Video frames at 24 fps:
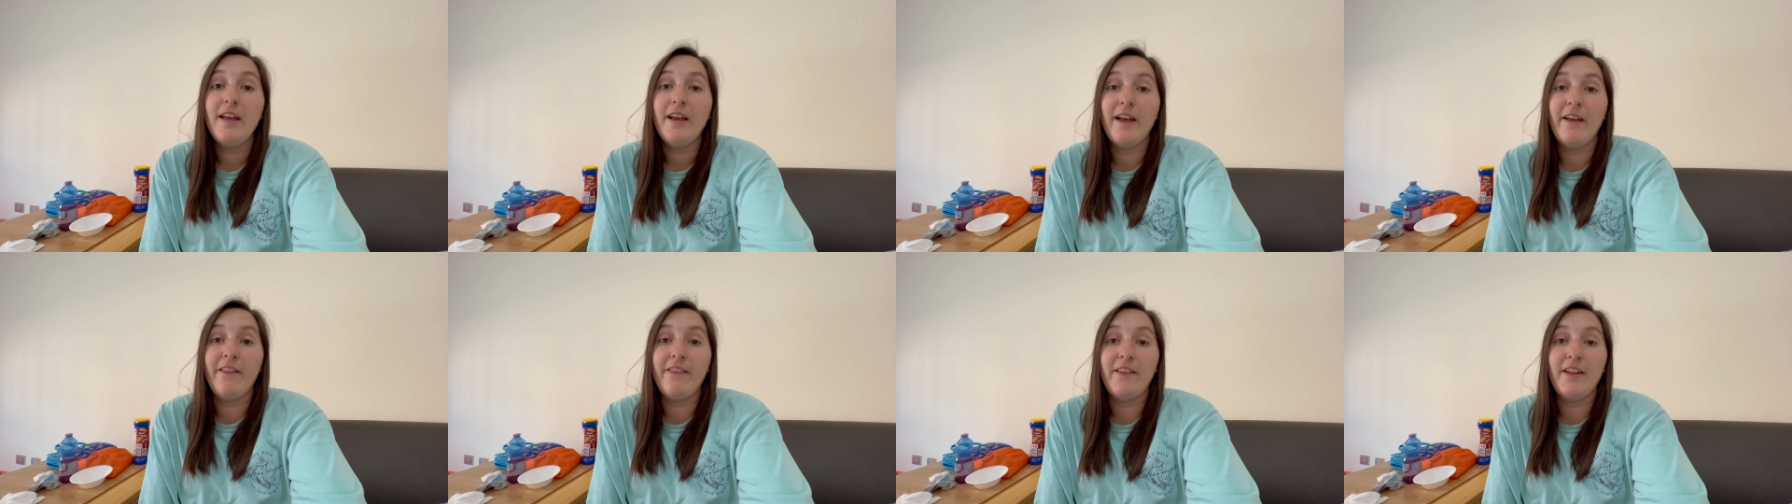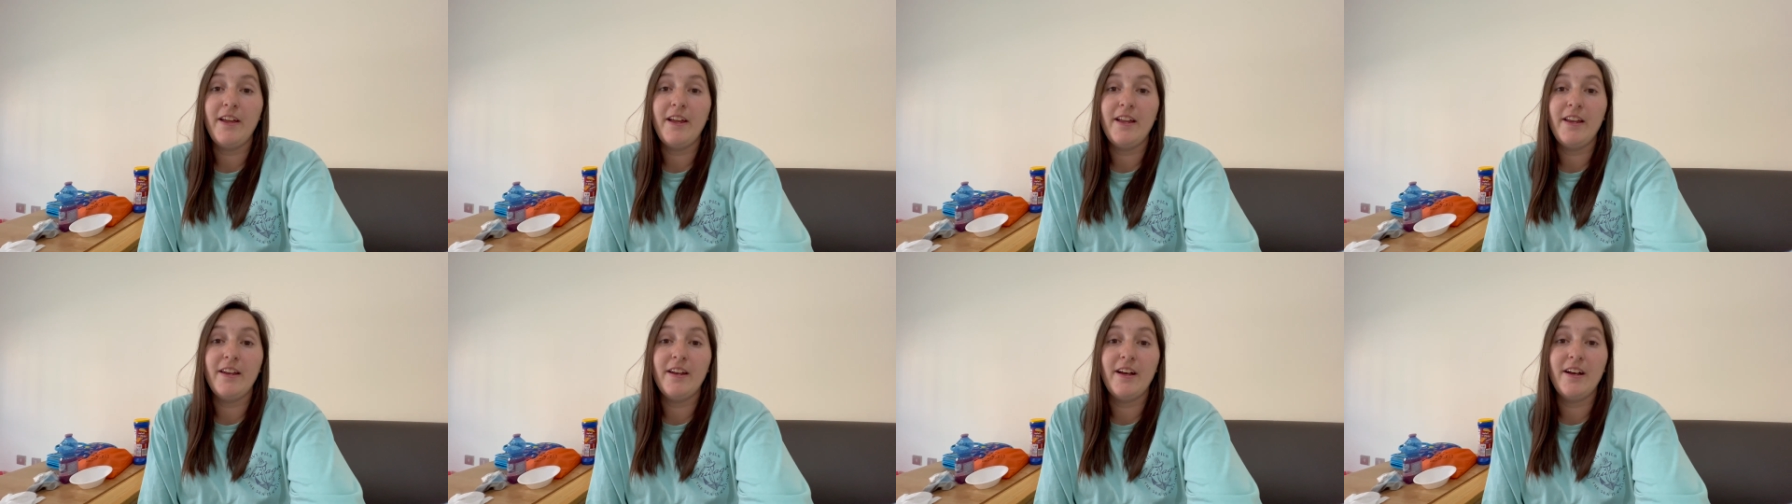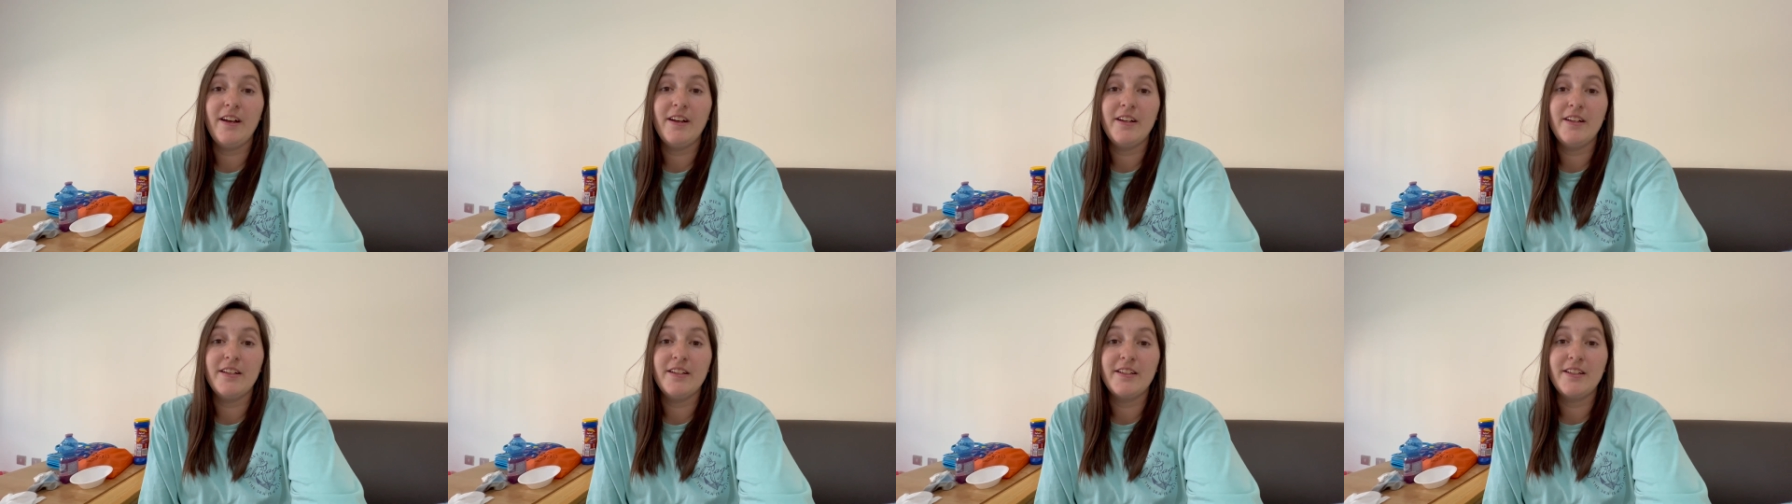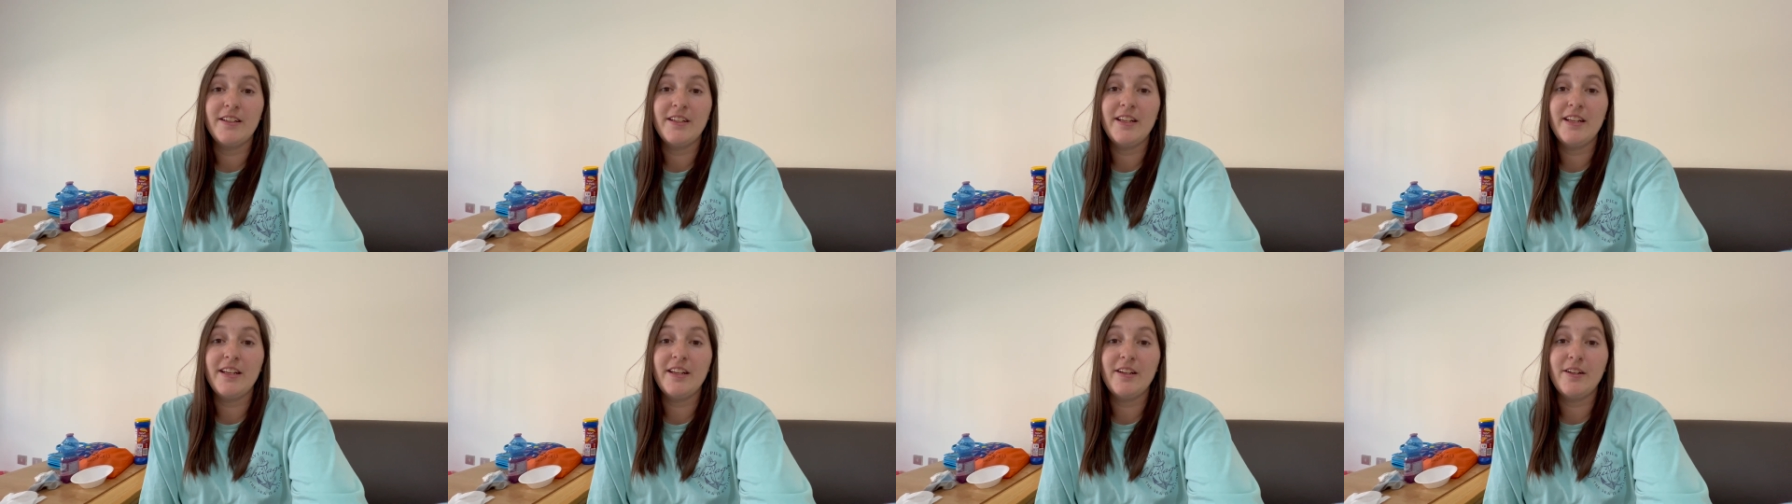and then uh,
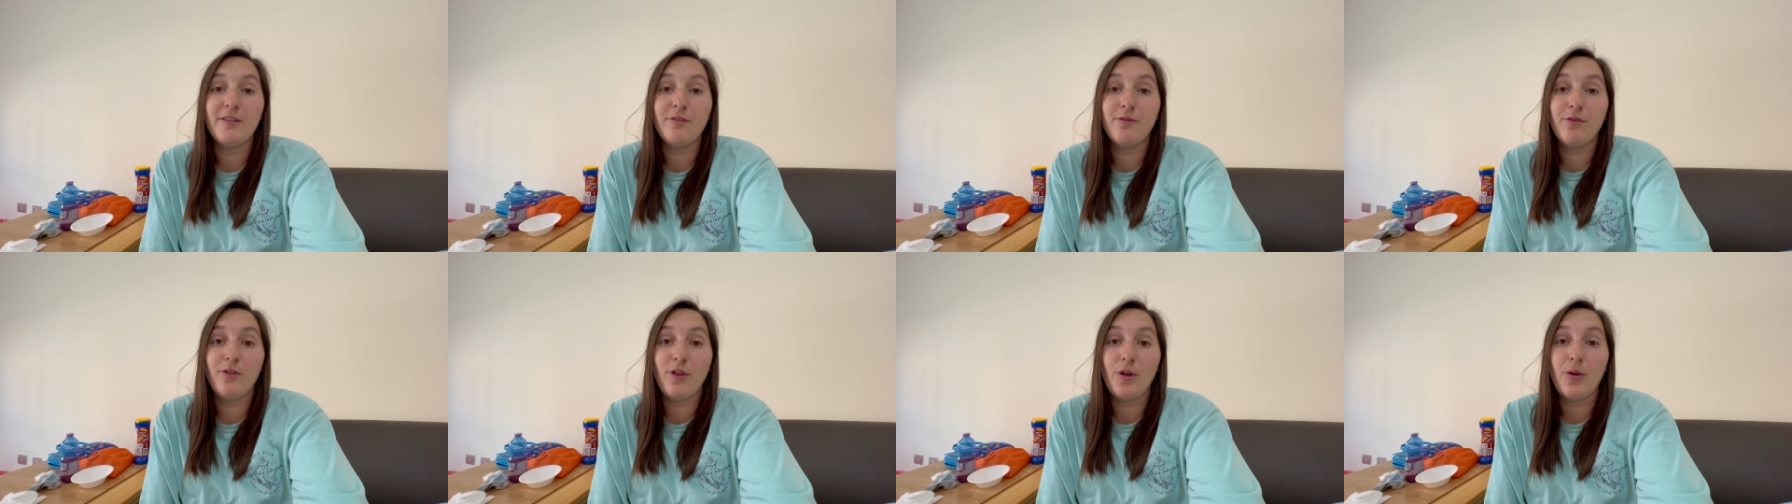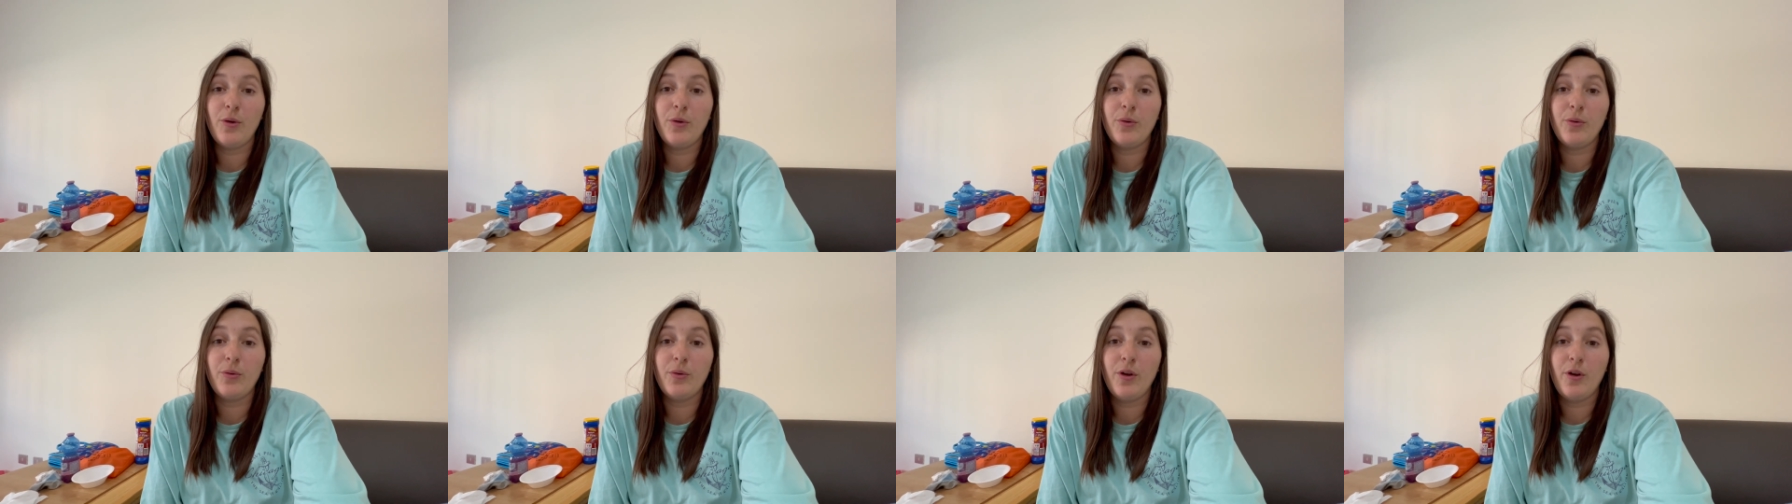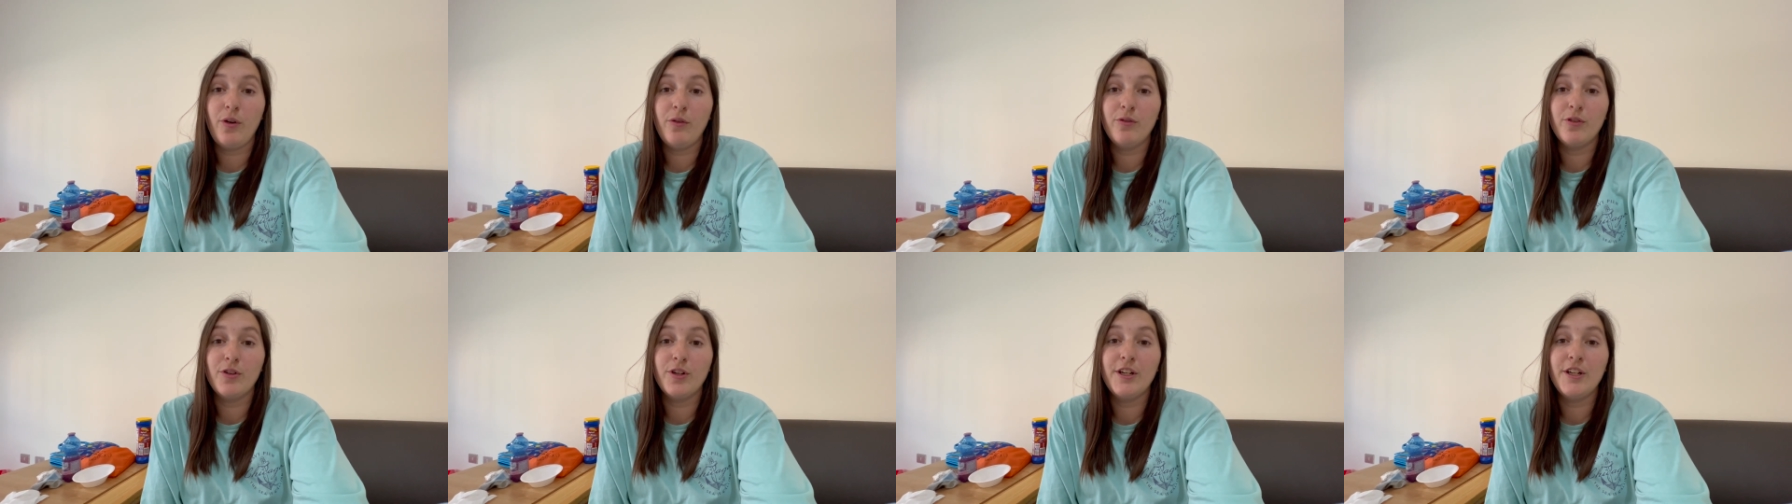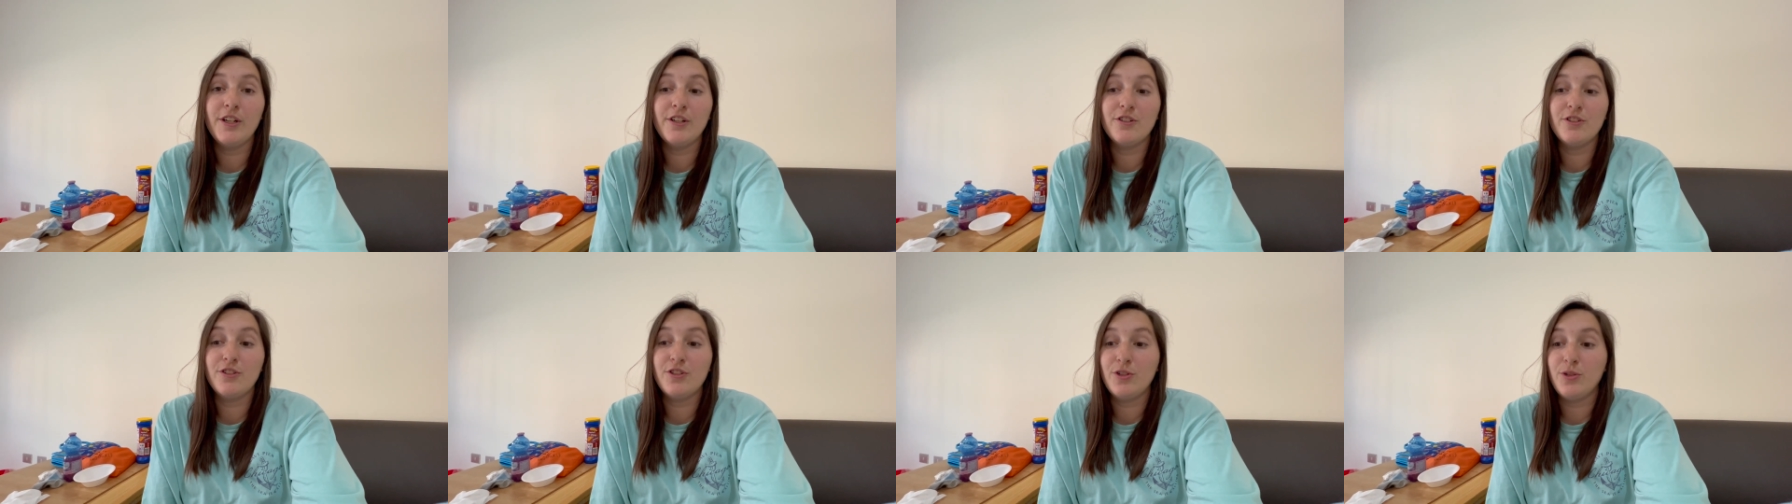getting flown over
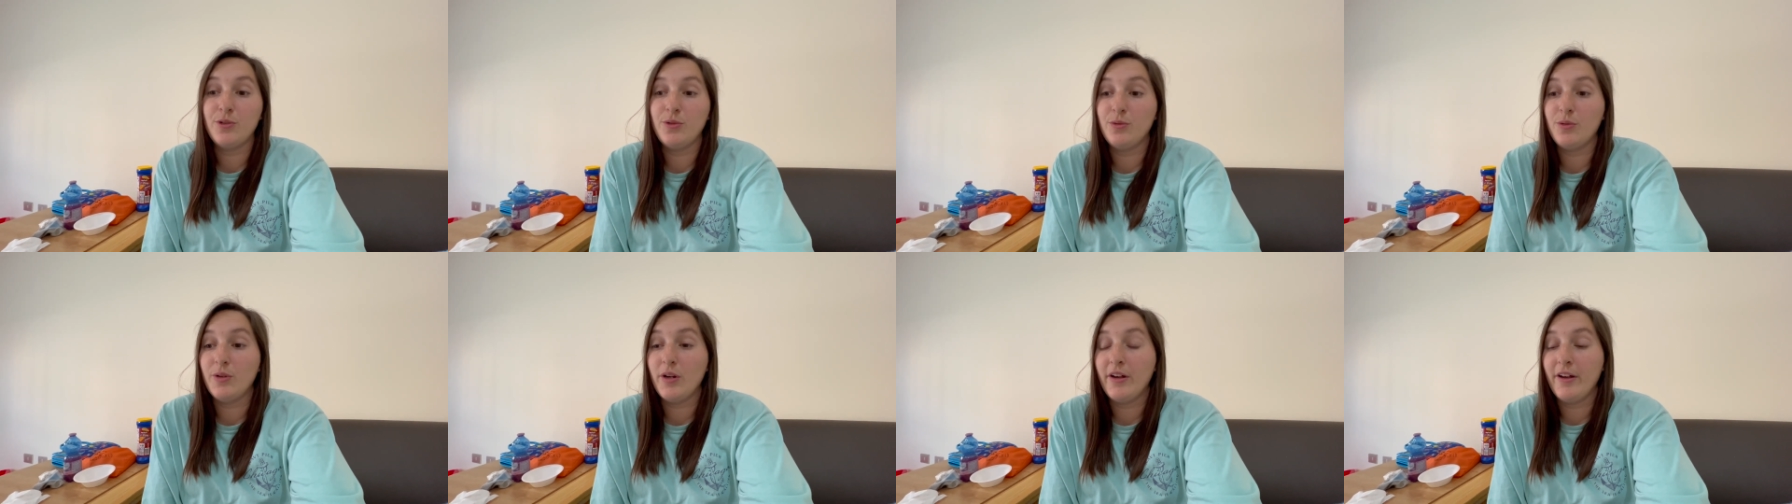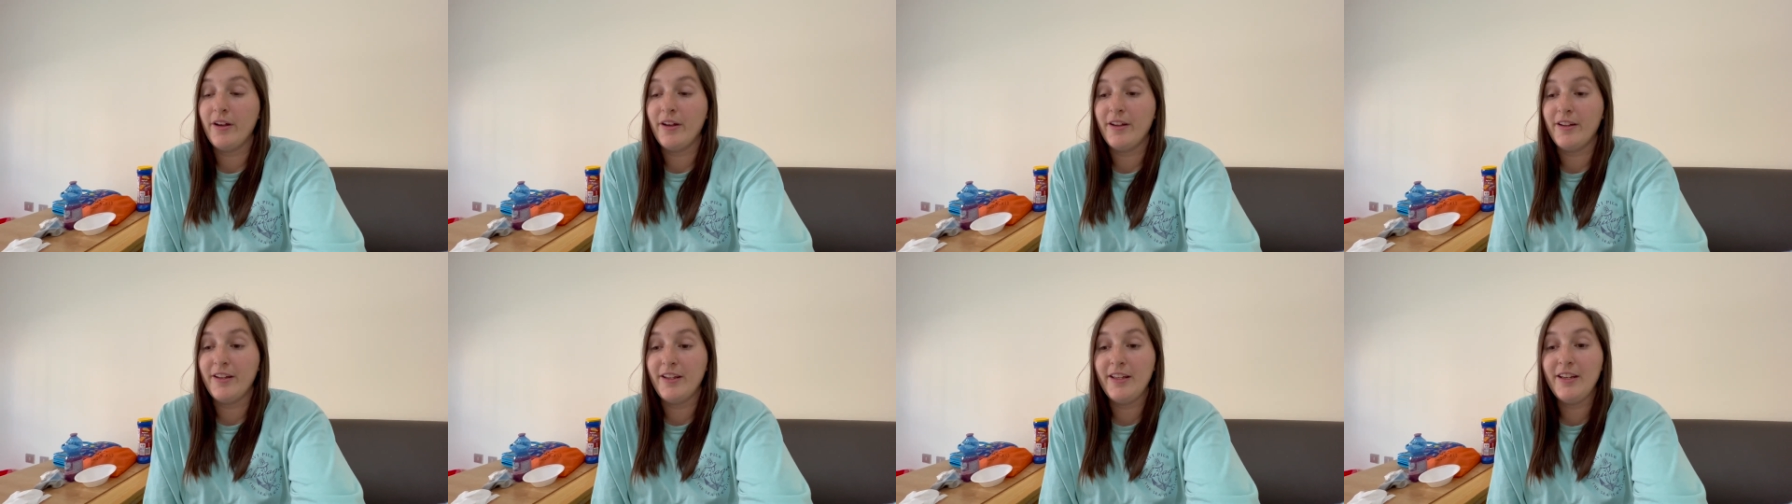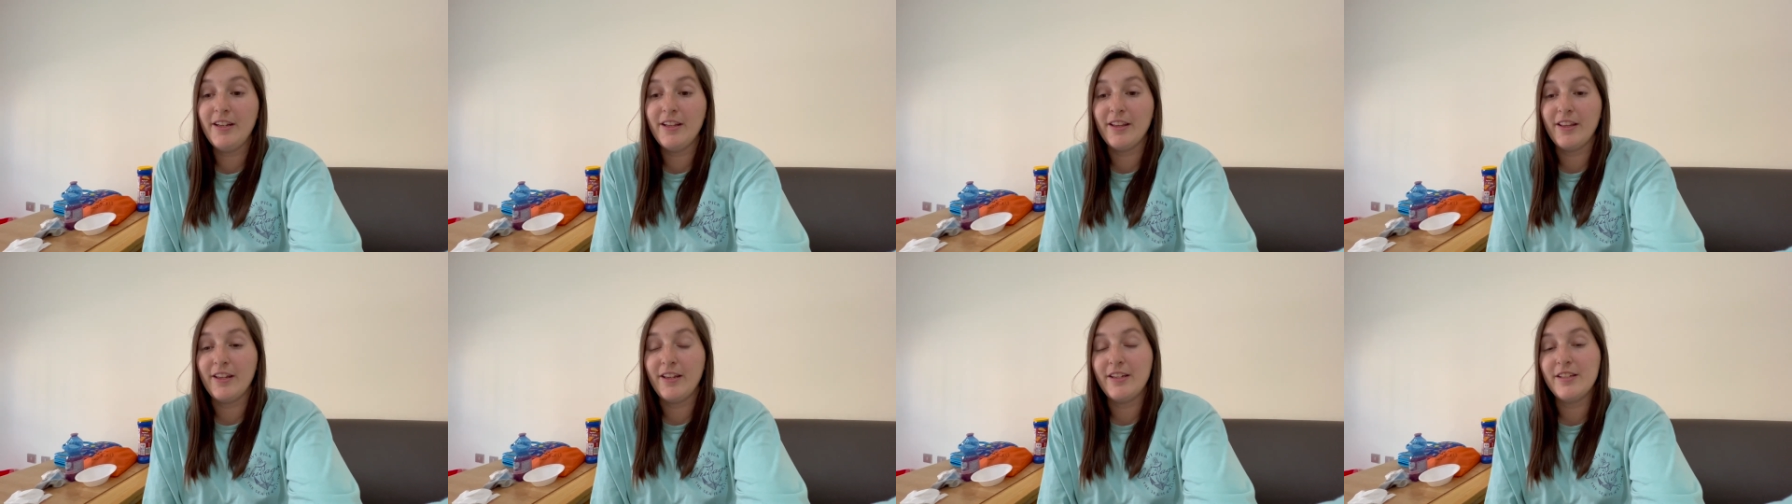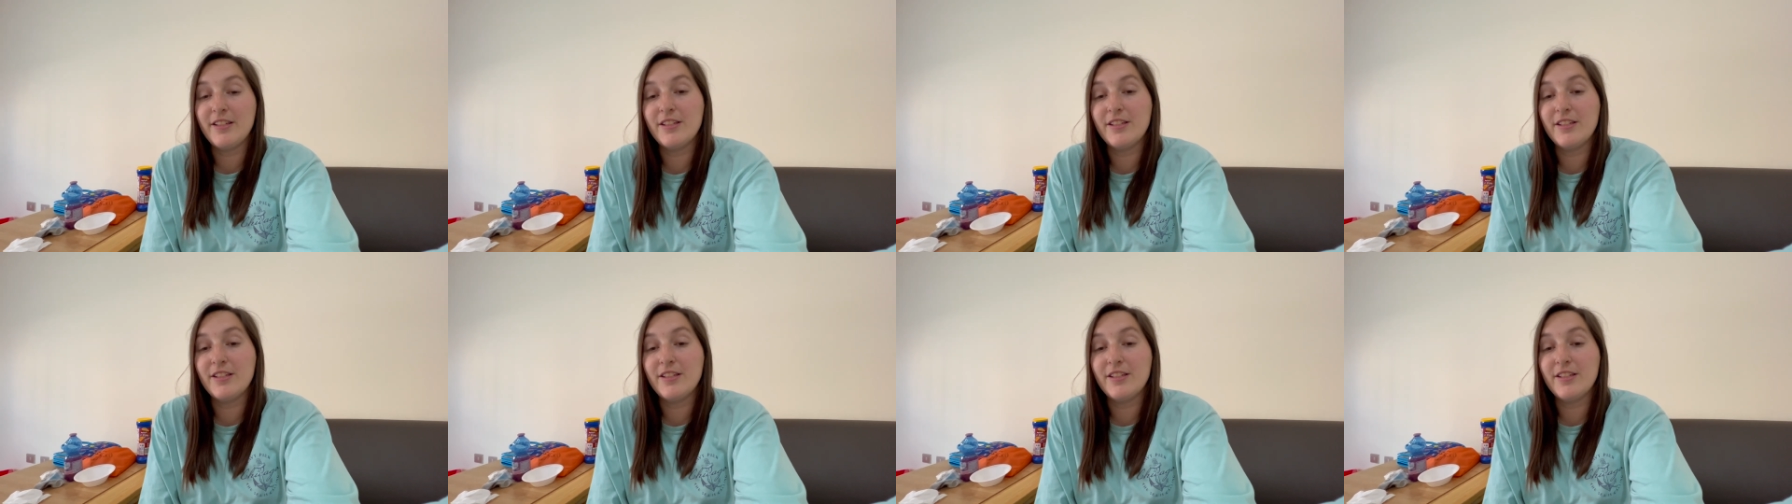here to uh, Italy.